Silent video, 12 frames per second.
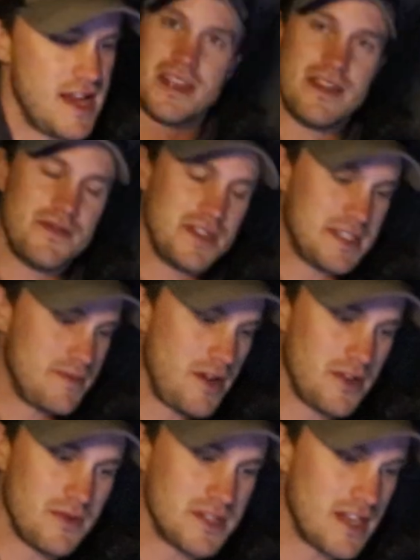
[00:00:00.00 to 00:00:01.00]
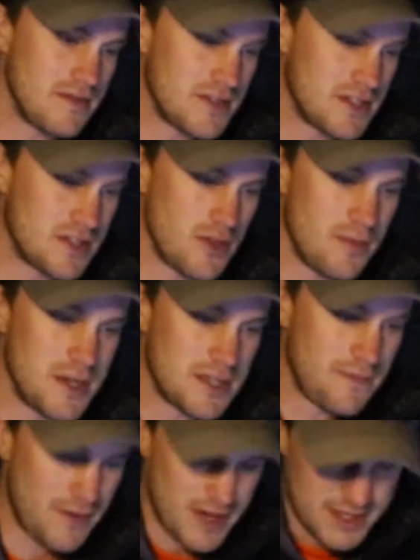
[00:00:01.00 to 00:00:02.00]
Even these smaller ones have so much
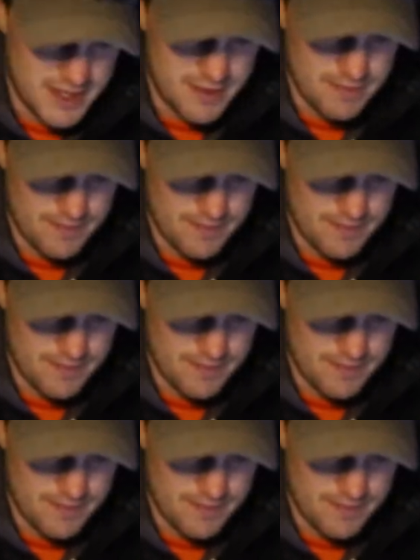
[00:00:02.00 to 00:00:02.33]
fight in them.